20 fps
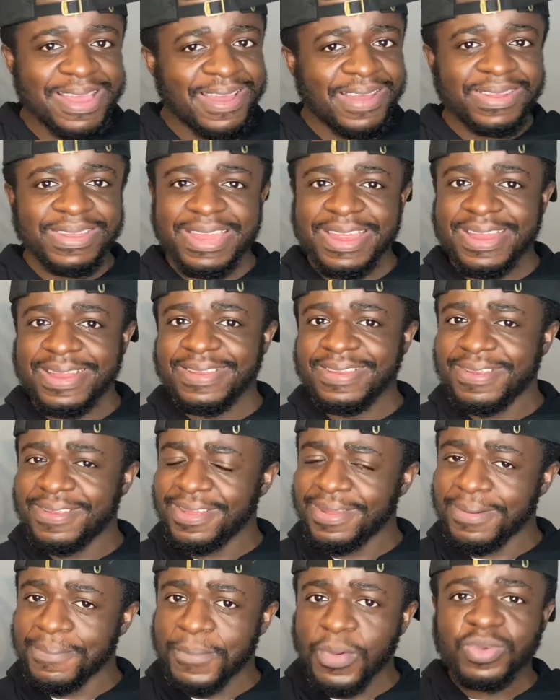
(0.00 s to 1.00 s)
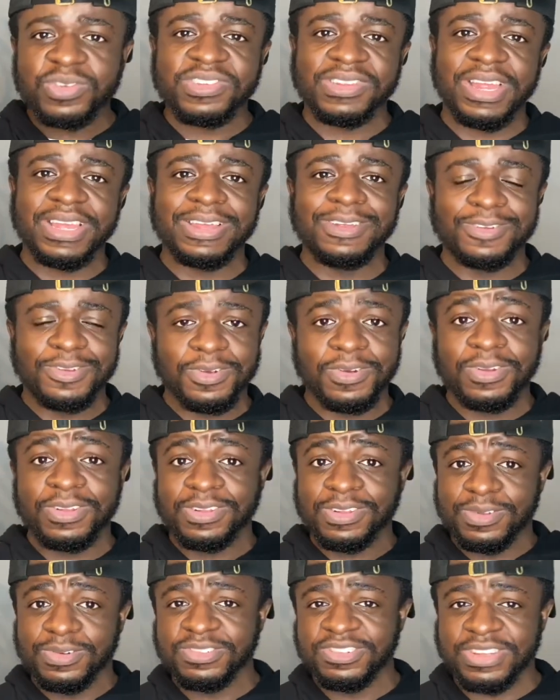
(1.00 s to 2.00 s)
then most likely you're gonna
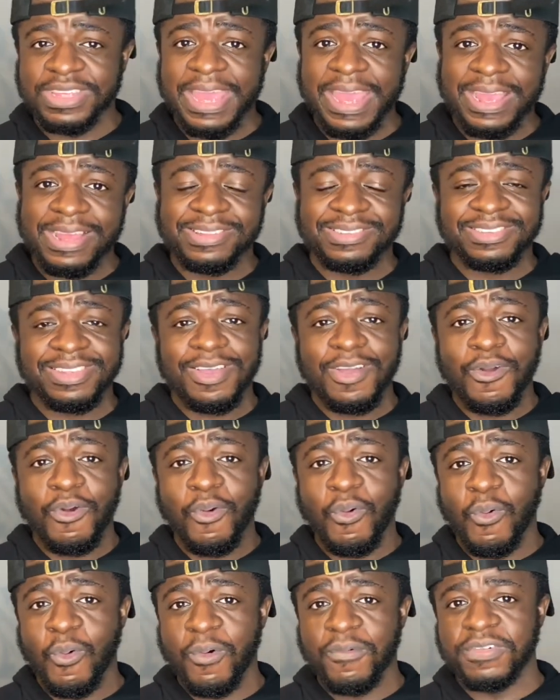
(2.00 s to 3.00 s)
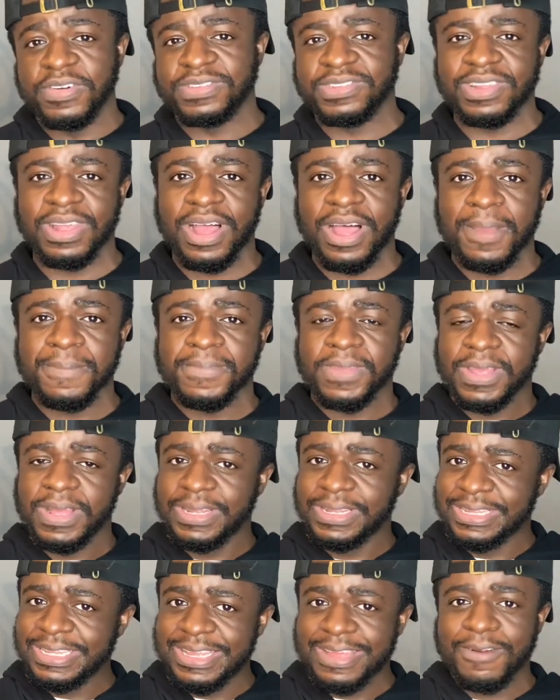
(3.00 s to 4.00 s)
lose your gains over time,
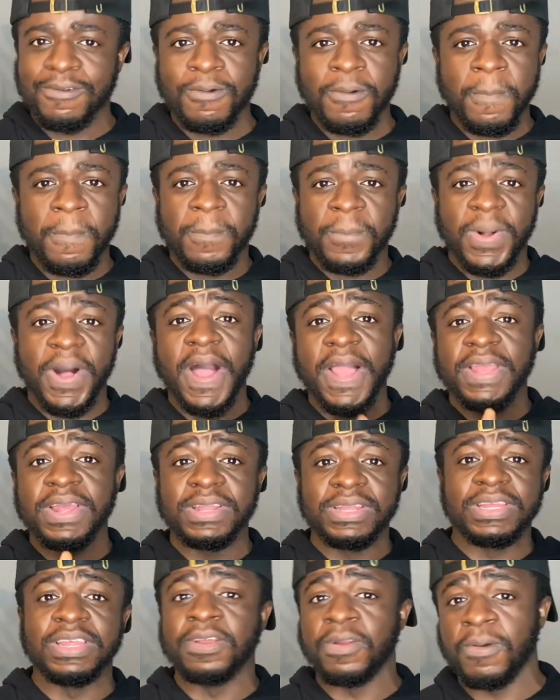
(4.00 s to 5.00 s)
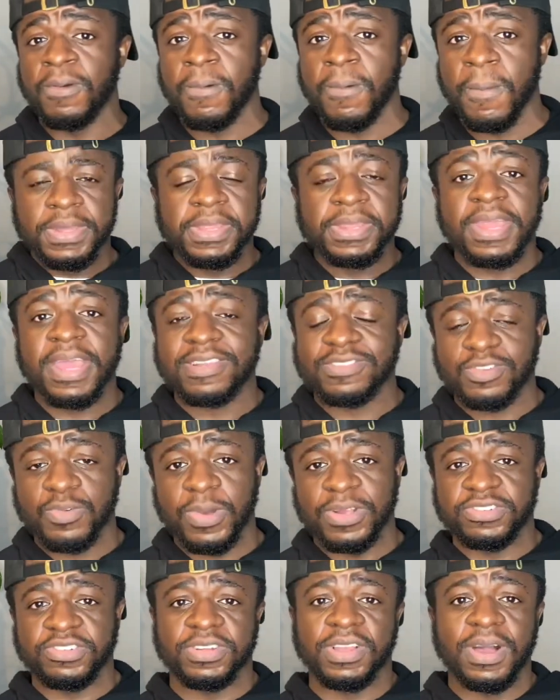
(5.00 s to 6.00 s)
little by little. The next
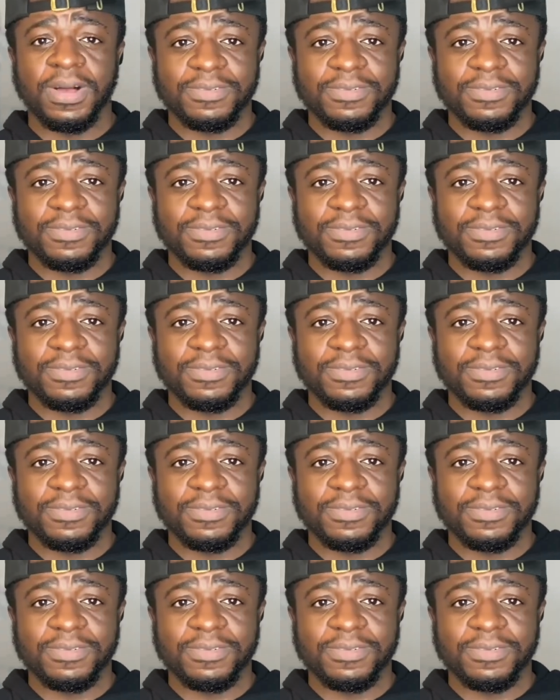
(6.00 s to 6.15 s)
question comes